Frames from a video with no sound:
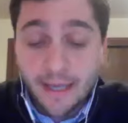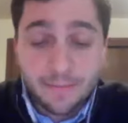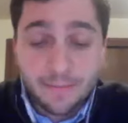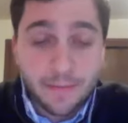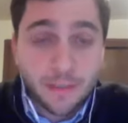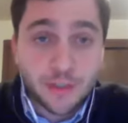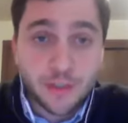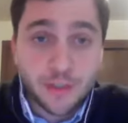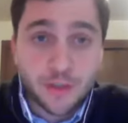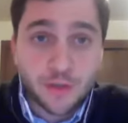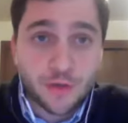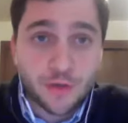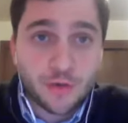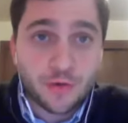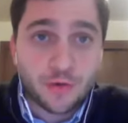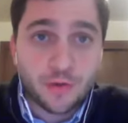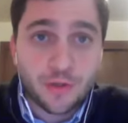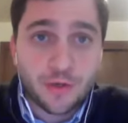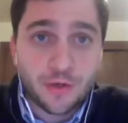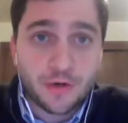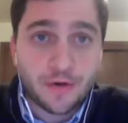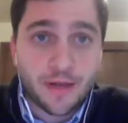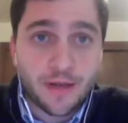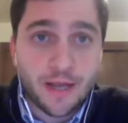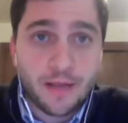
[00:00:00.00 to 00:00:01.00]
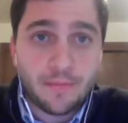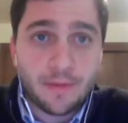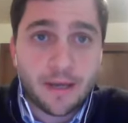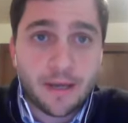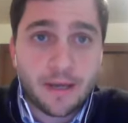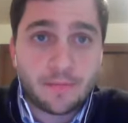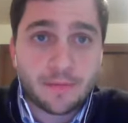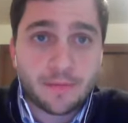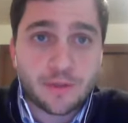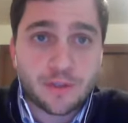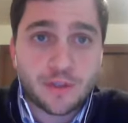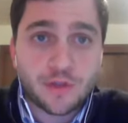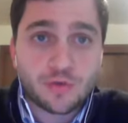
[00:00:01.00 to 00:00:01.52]
mentioned earlier,
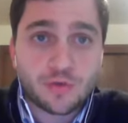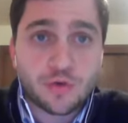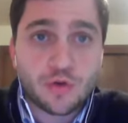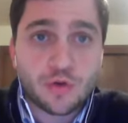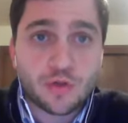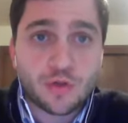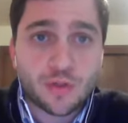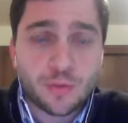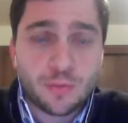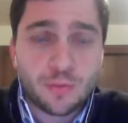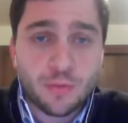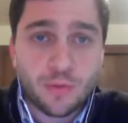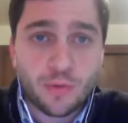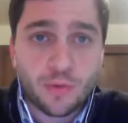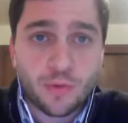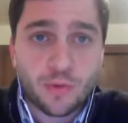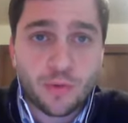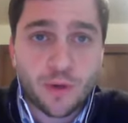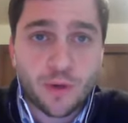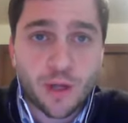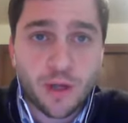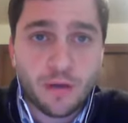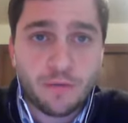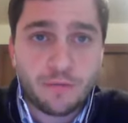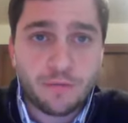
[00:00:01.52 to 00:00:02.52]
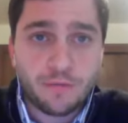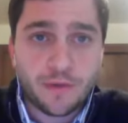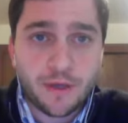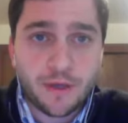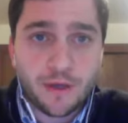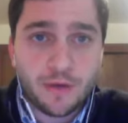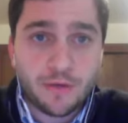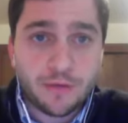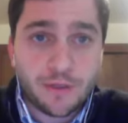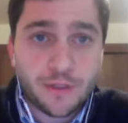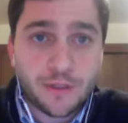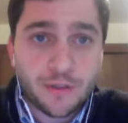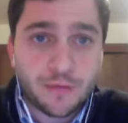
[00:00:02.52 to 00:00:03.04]
I'm a strong supporter of
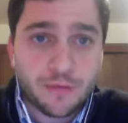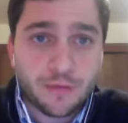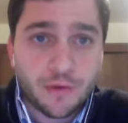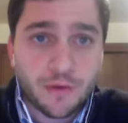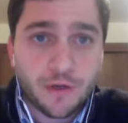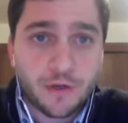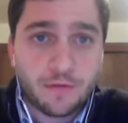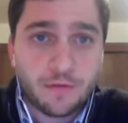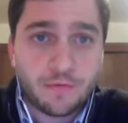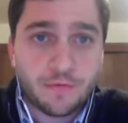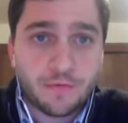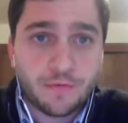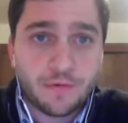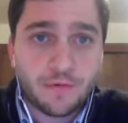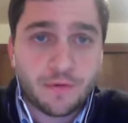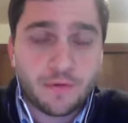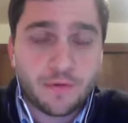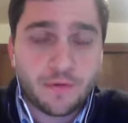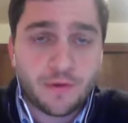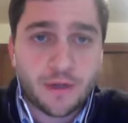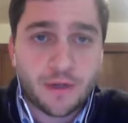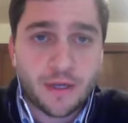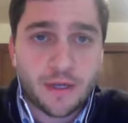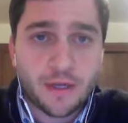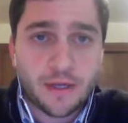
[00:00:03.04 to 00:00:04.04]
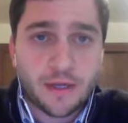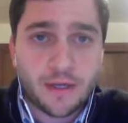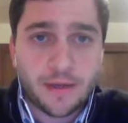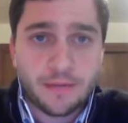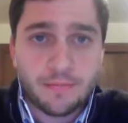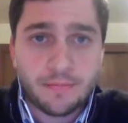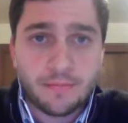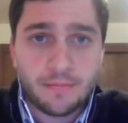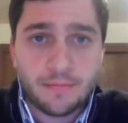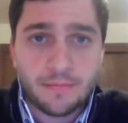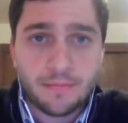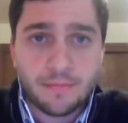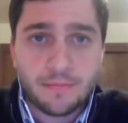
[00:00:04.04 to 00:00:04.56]
increased funding for
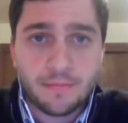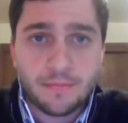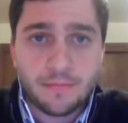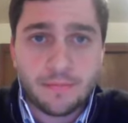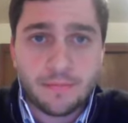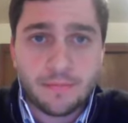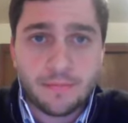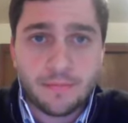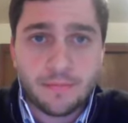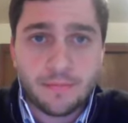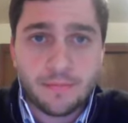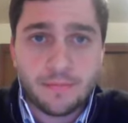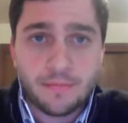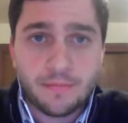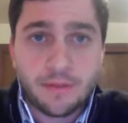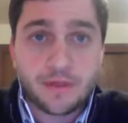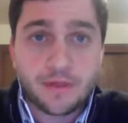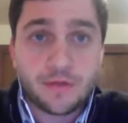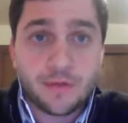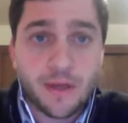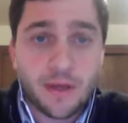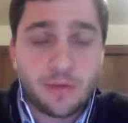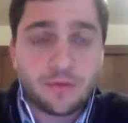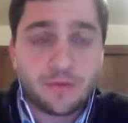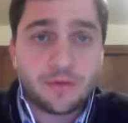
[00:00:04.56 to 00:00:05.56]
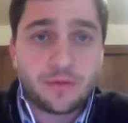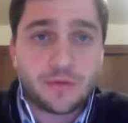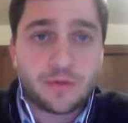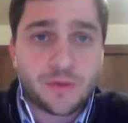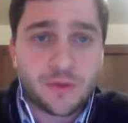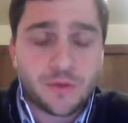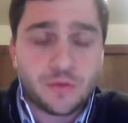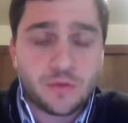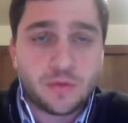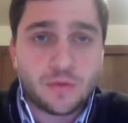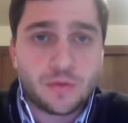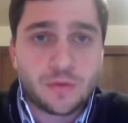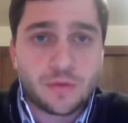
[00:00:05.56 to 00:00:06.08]
mental health in
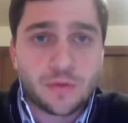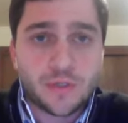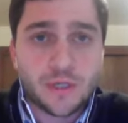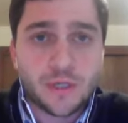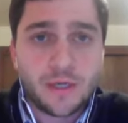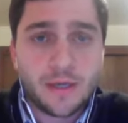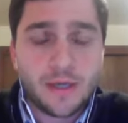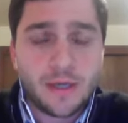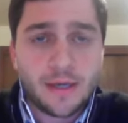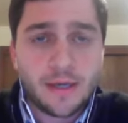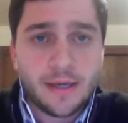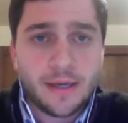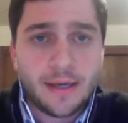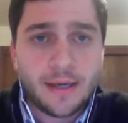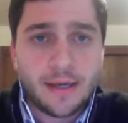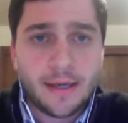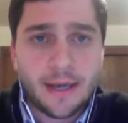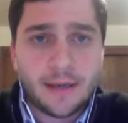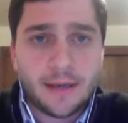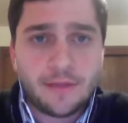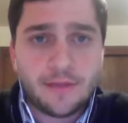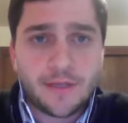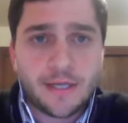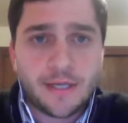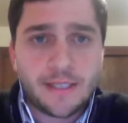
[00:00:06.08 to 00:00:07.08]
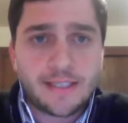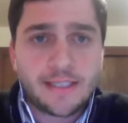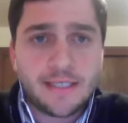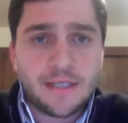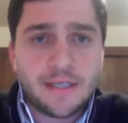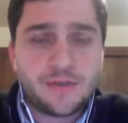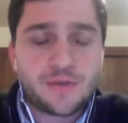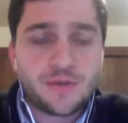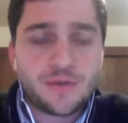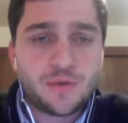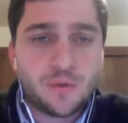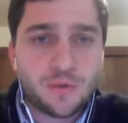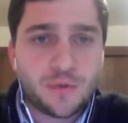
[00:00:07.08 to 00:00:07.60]
schools. I see
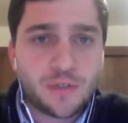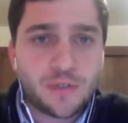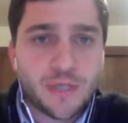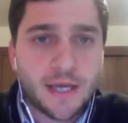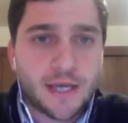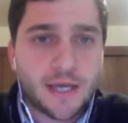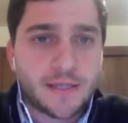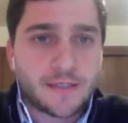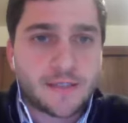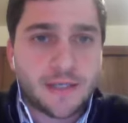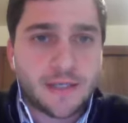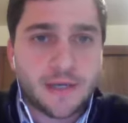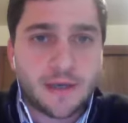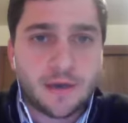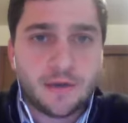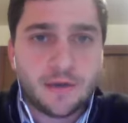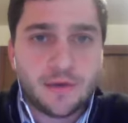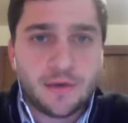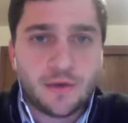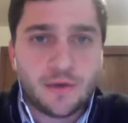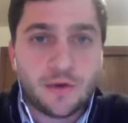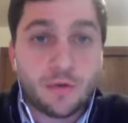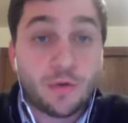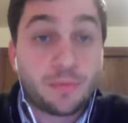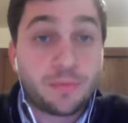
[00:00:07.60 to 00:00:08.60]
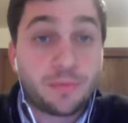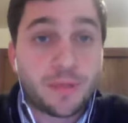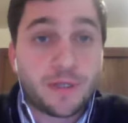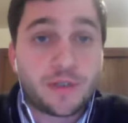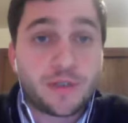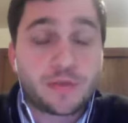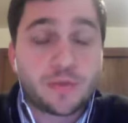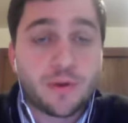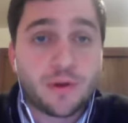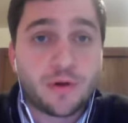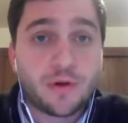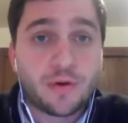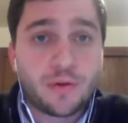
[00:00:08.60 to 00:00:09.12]
schools as, a
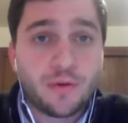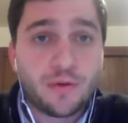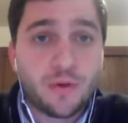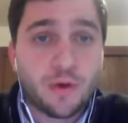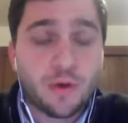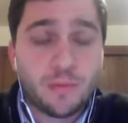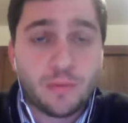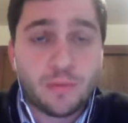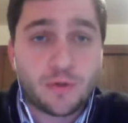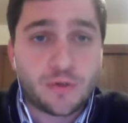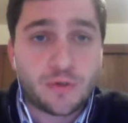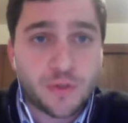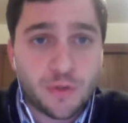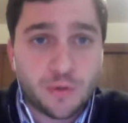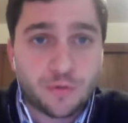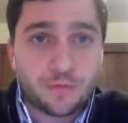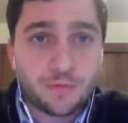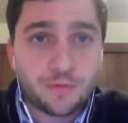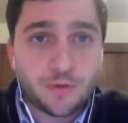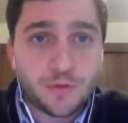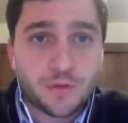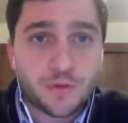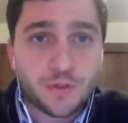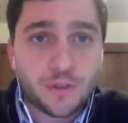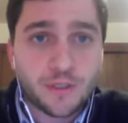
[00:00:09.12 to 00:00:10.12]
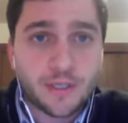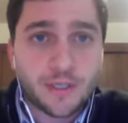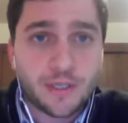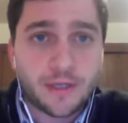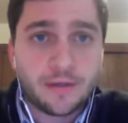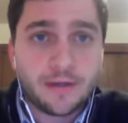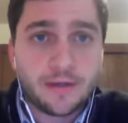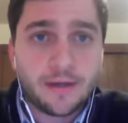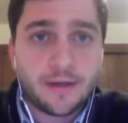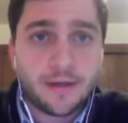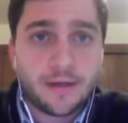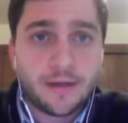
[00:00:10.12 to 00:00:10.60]
place where almost universally